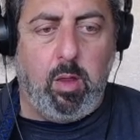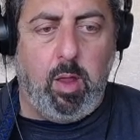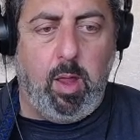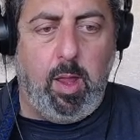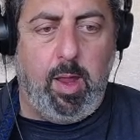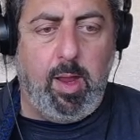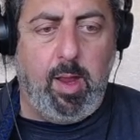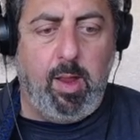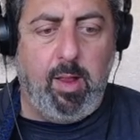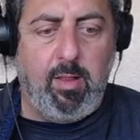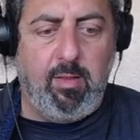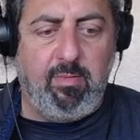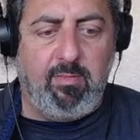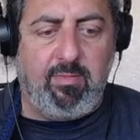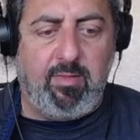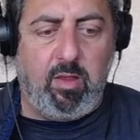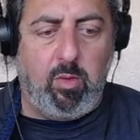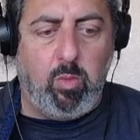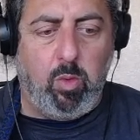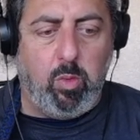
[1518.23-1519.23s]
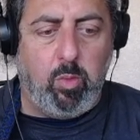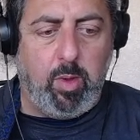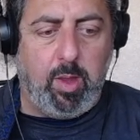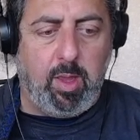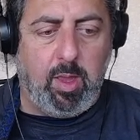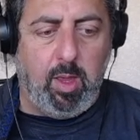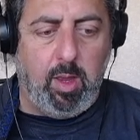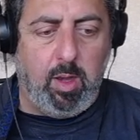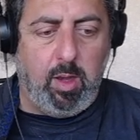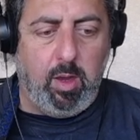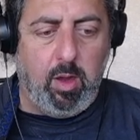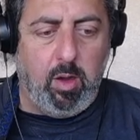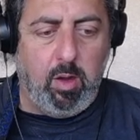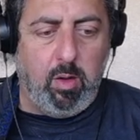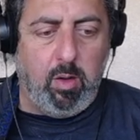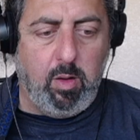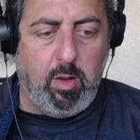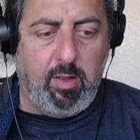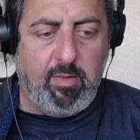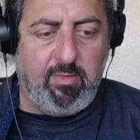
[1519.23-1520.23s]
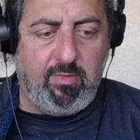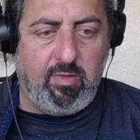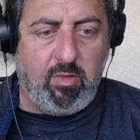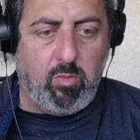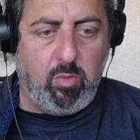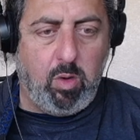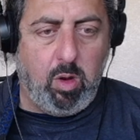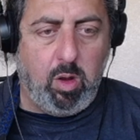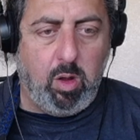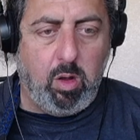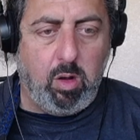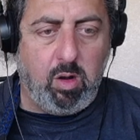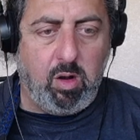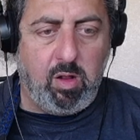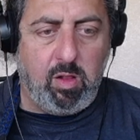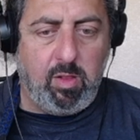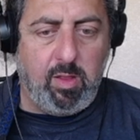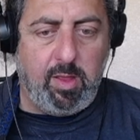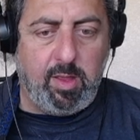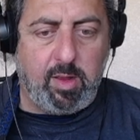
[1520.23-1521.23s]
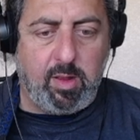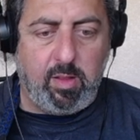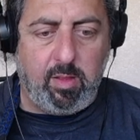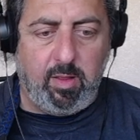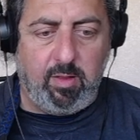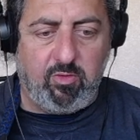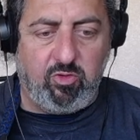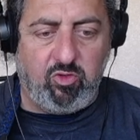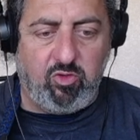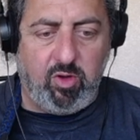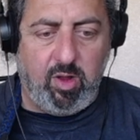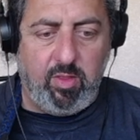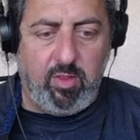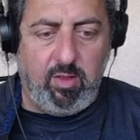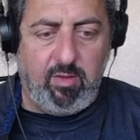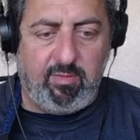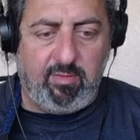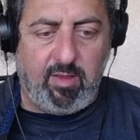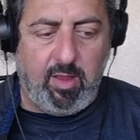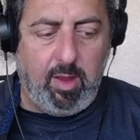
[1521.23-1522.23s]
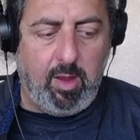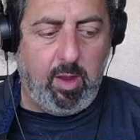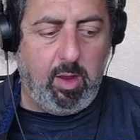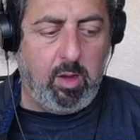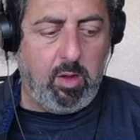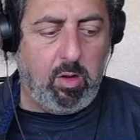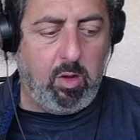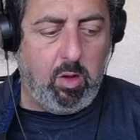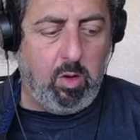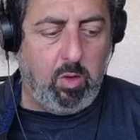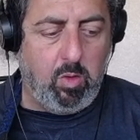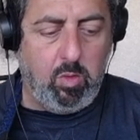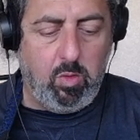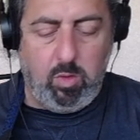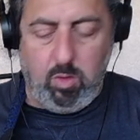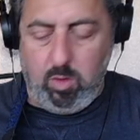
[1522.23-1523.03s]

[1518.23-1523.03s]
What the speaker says: and see what we get here. That's the wrong click. Let's try this and go.